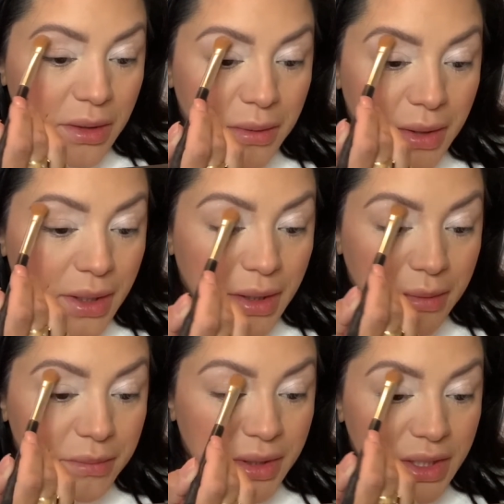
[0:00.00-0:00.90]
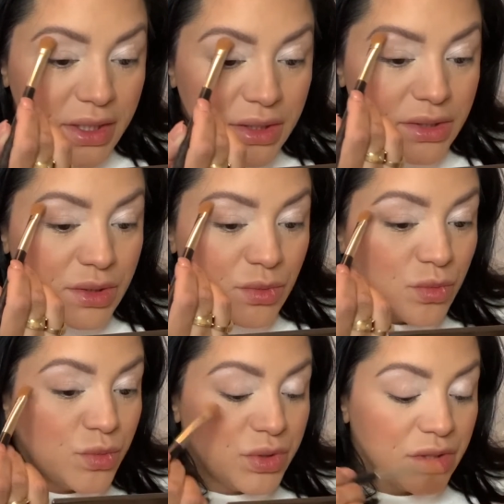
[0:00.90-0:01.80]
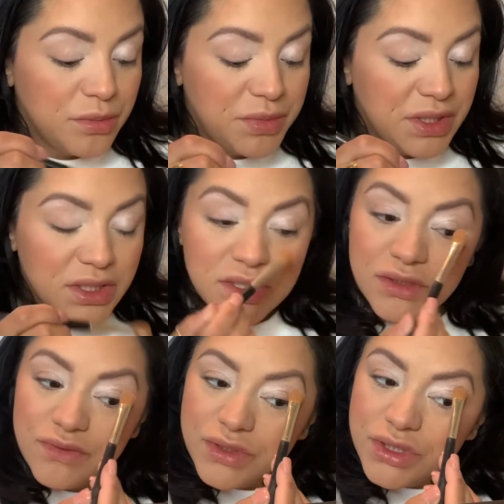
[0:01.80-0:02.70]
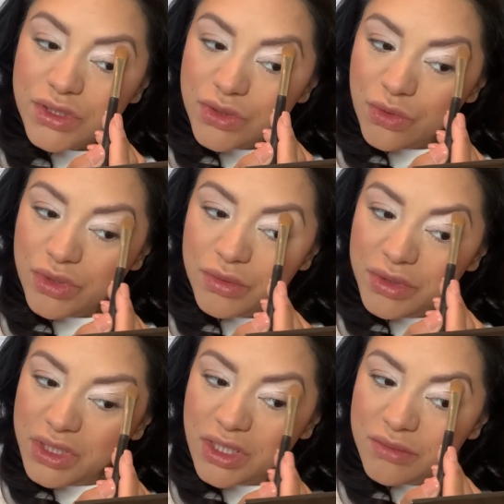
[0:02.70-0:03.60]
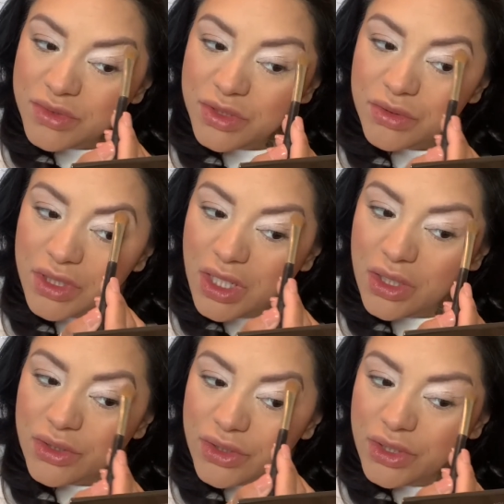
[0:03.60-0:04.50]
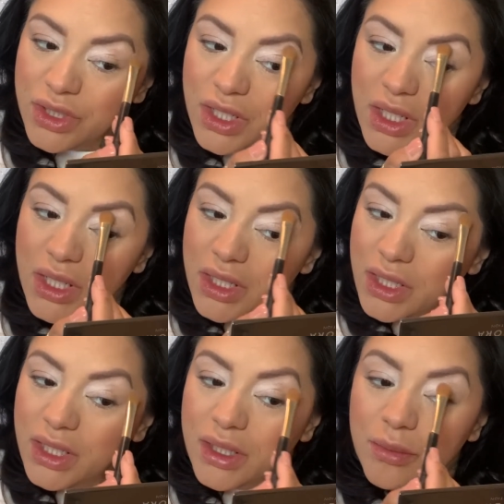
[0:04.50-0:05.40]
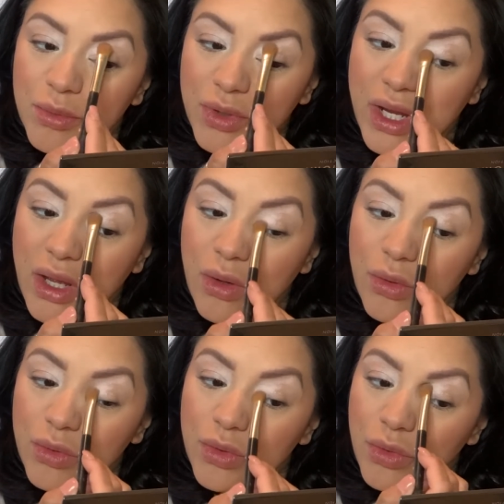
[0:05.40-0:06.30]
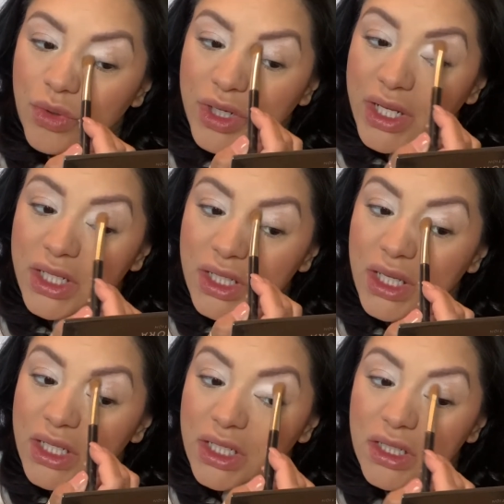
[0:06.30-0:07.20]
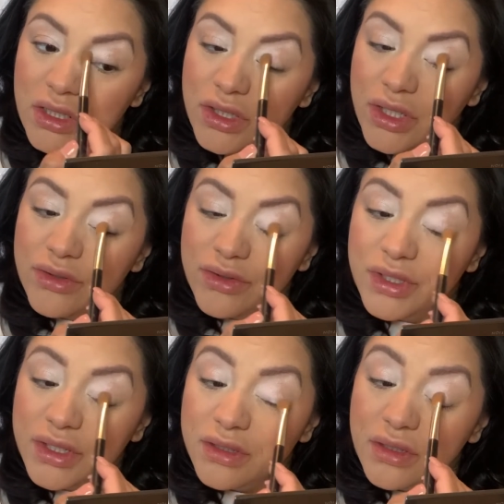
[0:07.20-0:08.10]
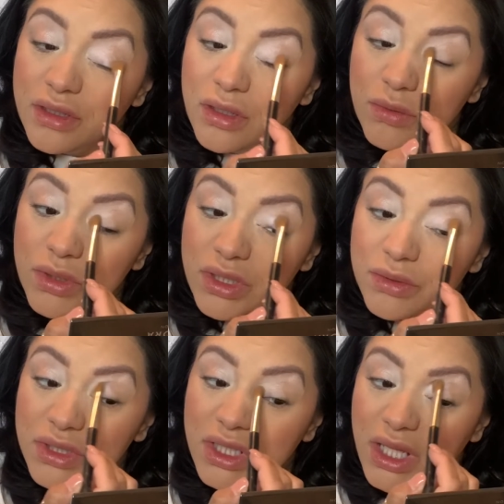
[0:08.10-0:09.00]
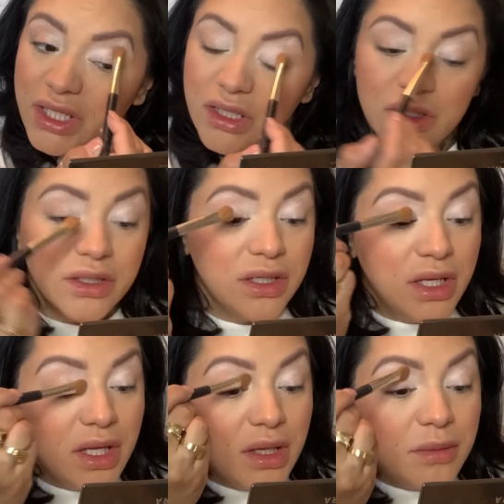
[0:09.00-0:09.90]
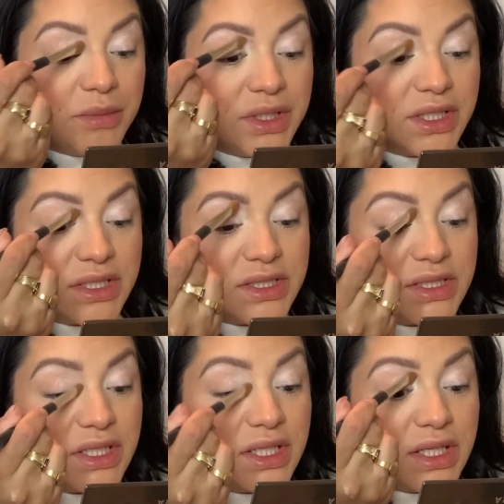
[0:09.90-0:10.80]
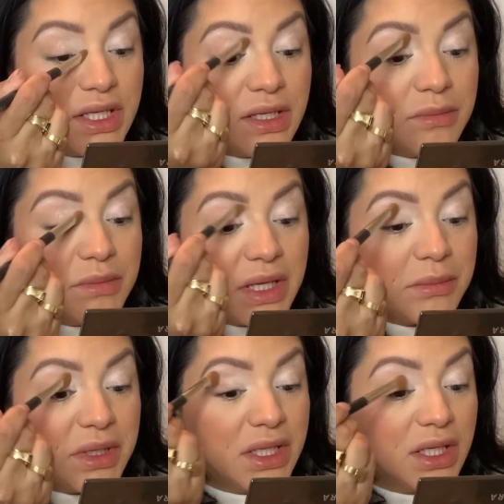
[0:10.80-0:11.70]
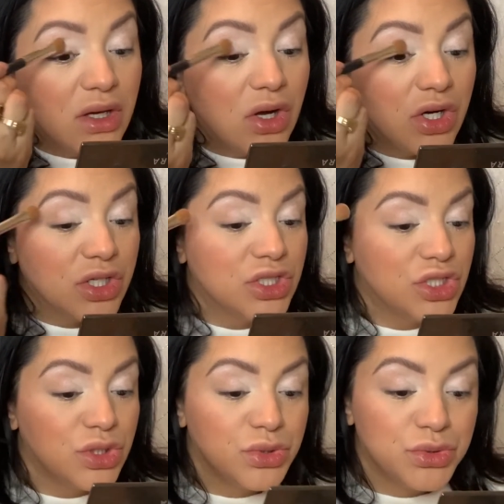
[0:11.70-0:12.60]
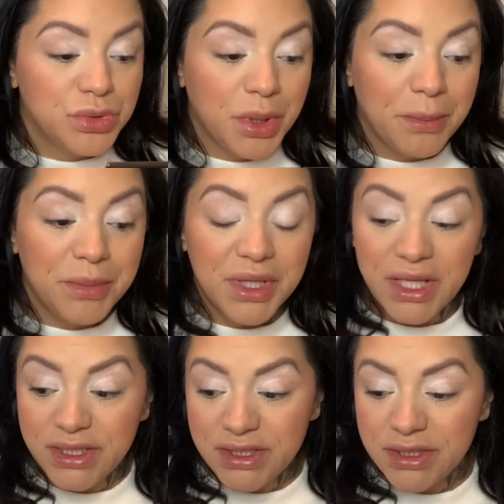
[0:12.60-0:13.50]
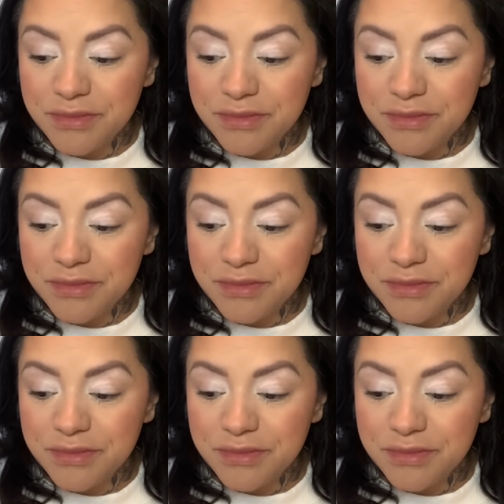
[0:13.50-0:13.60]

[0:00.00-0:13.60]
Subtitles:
It will be a different story when it comes to a color like a brown or any color other than a really, really light color, because it may make it hard to blend.